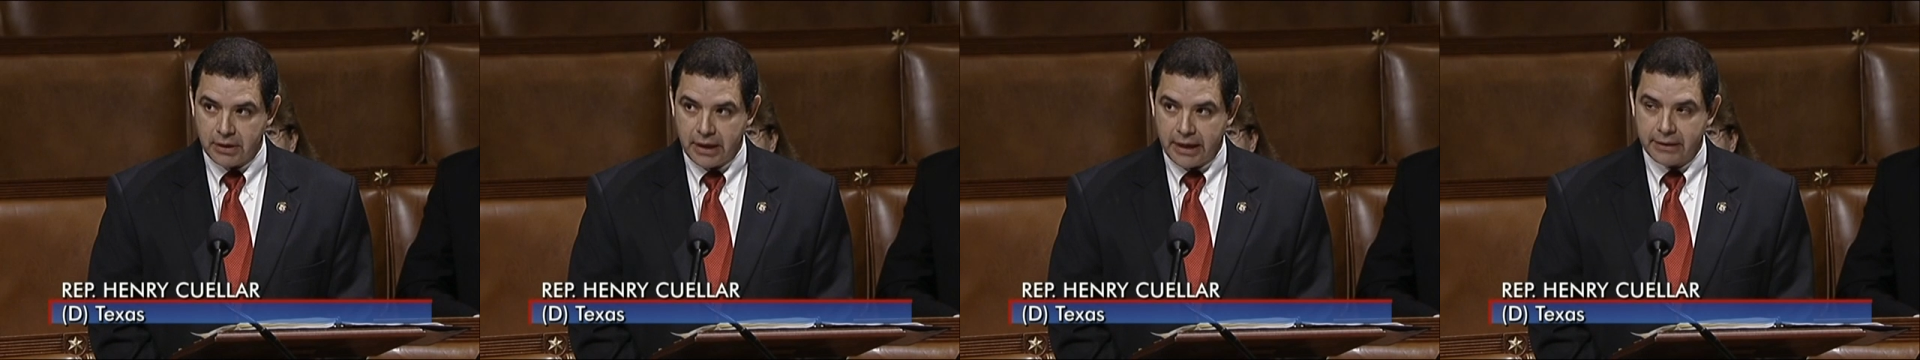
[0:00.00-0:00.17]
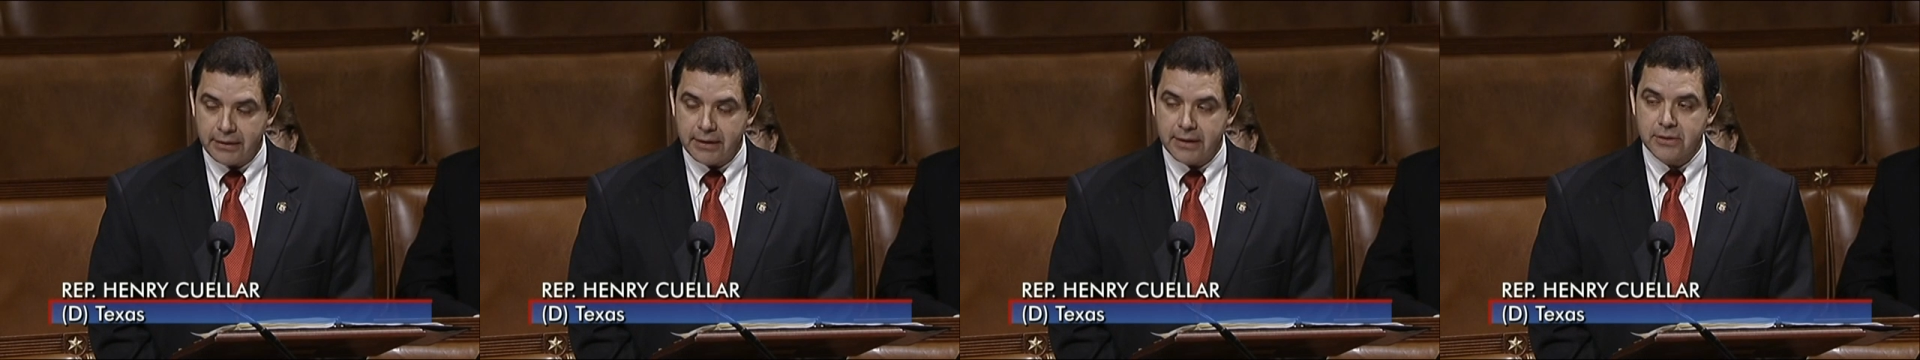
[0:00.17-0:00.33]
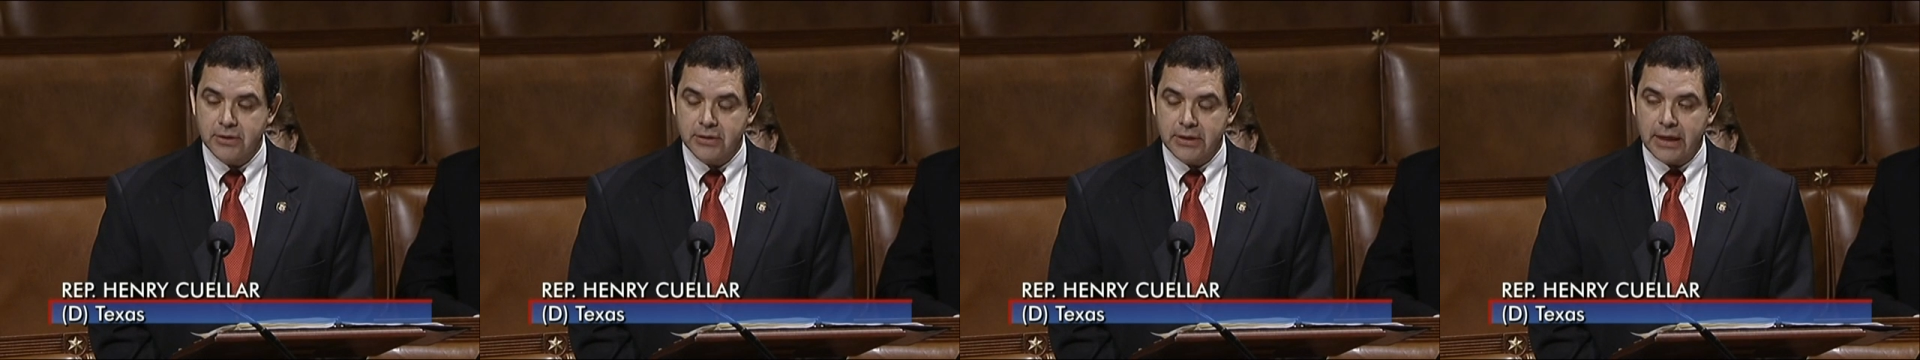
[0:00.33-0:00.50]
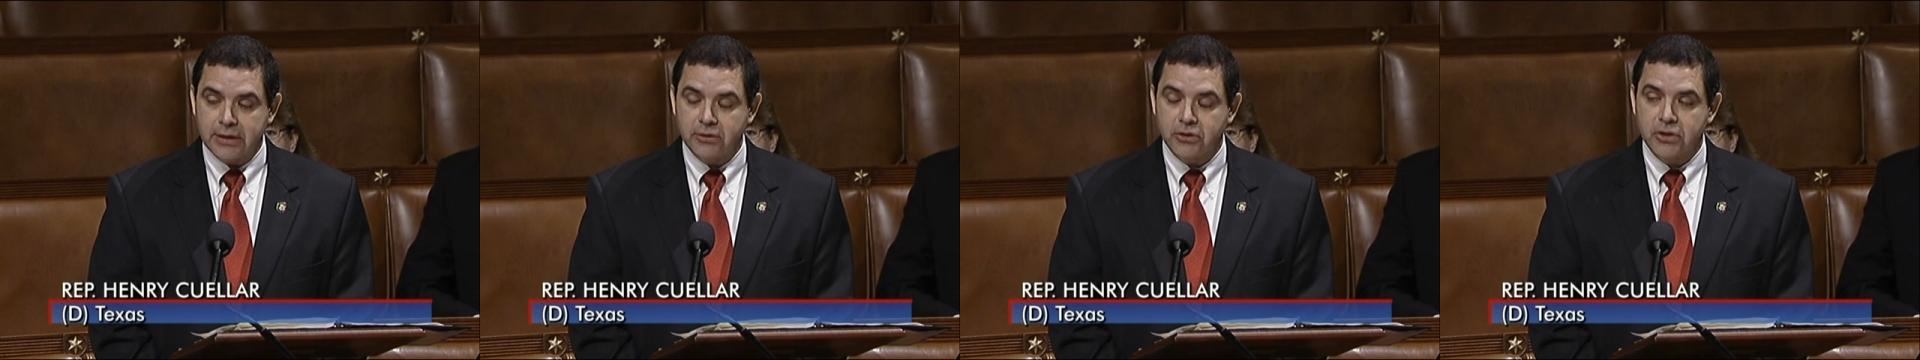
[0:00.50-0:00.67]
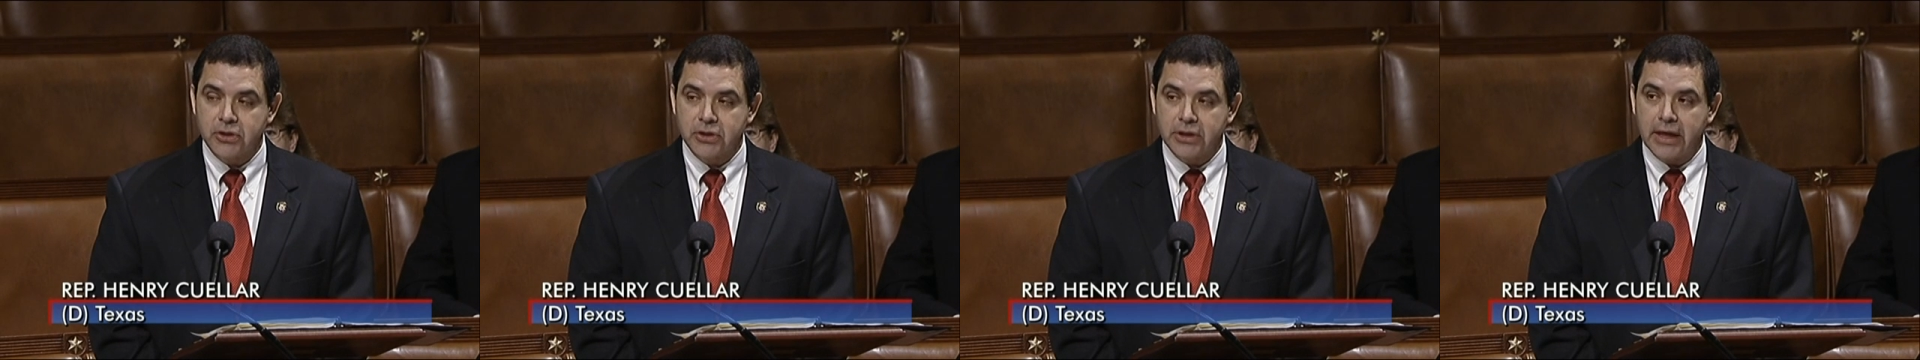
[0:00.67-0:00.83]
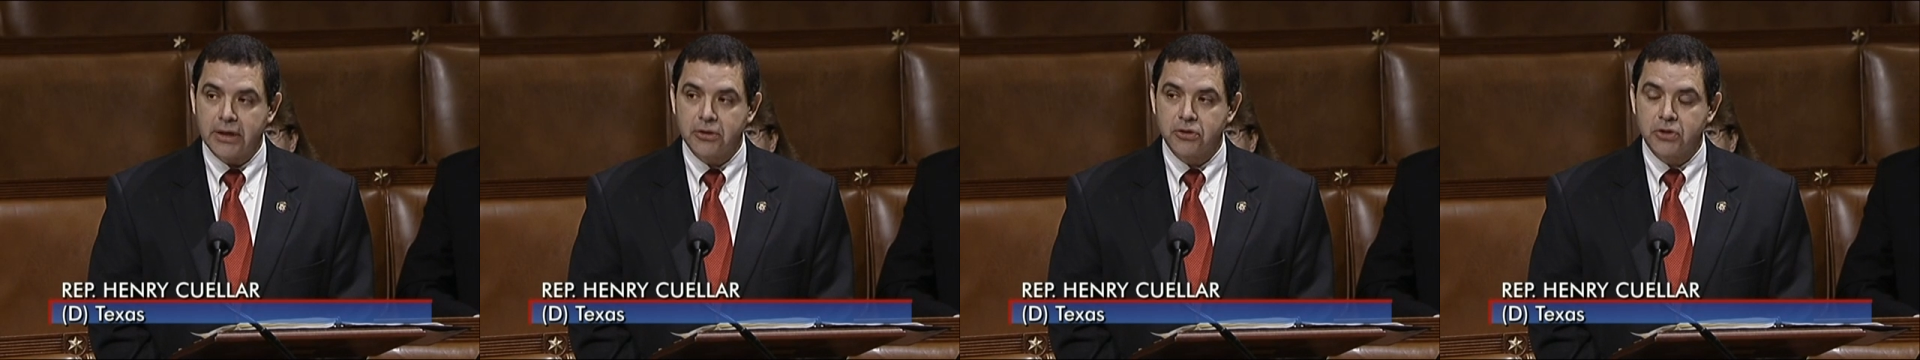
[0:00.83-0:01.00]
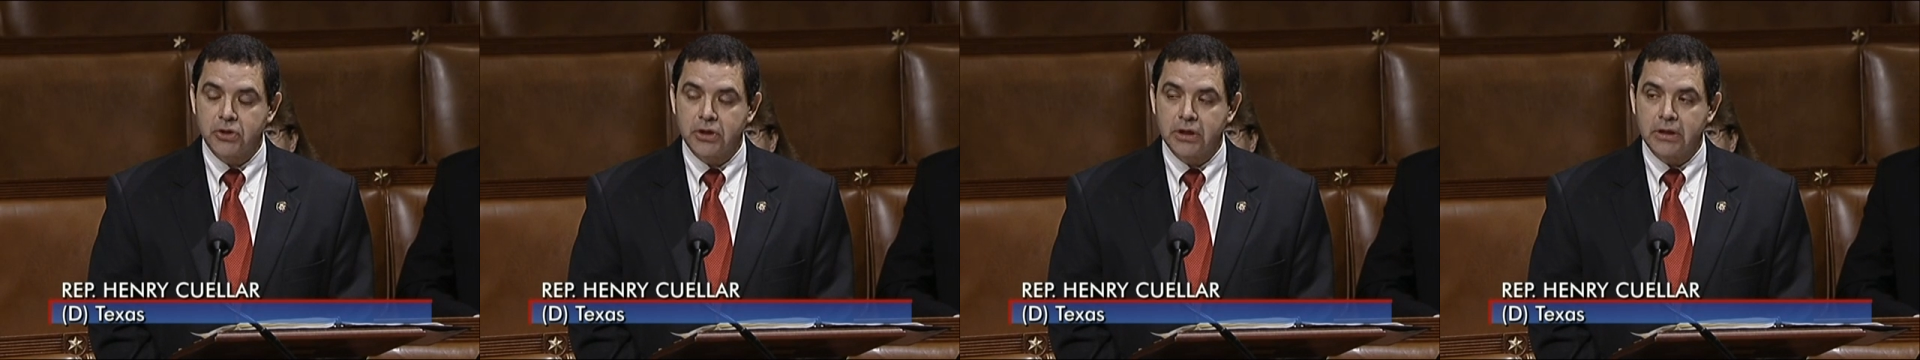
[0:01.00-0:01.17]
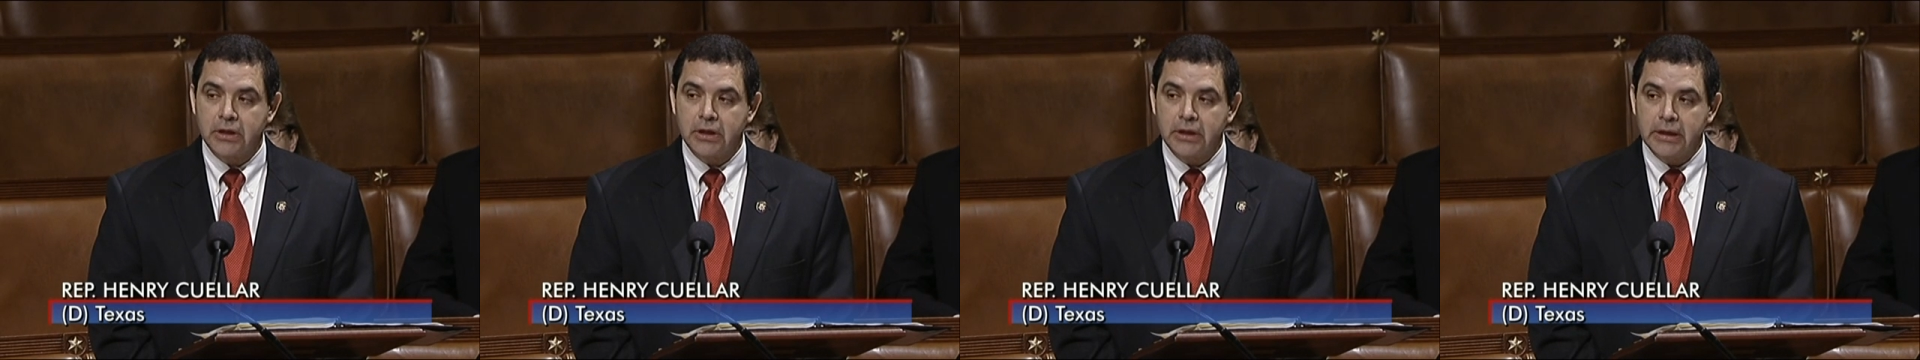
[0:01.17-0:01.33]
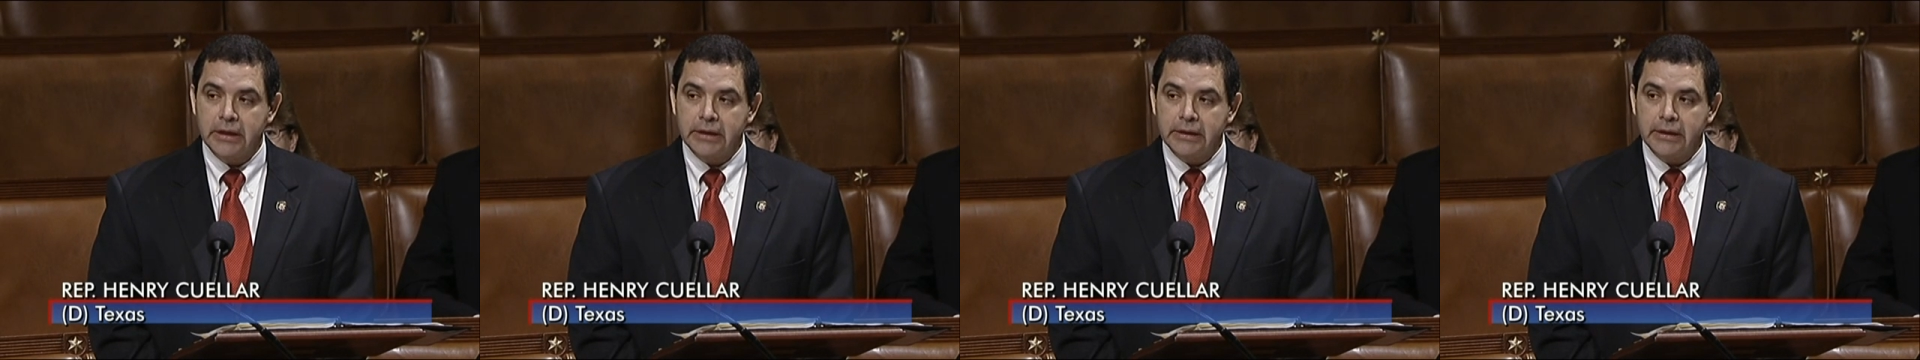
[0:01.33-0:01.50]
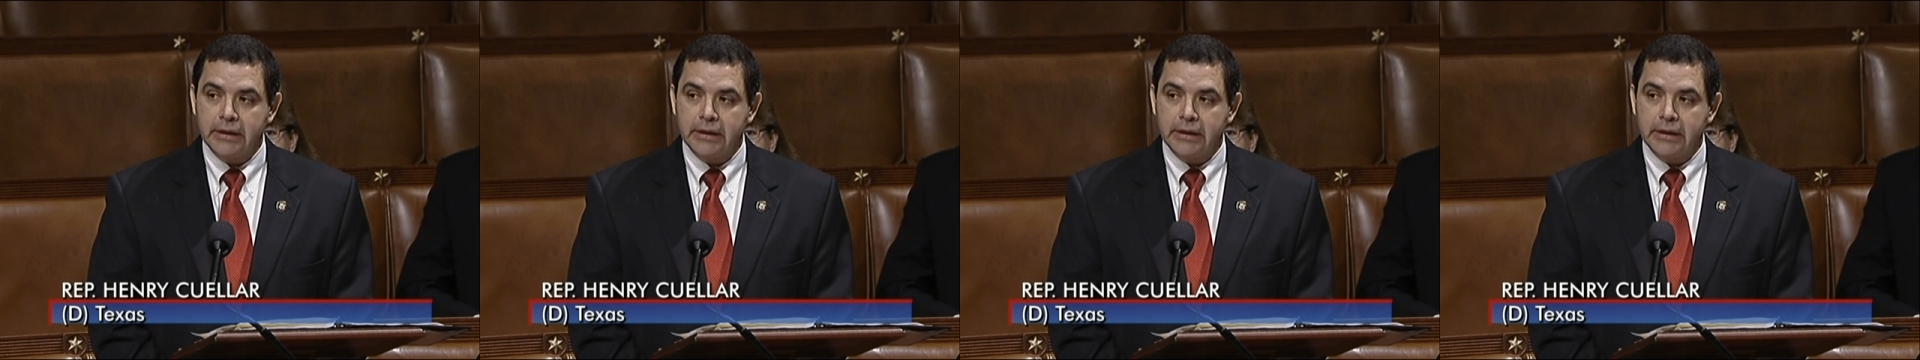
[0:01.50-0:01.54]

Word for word: and this legislation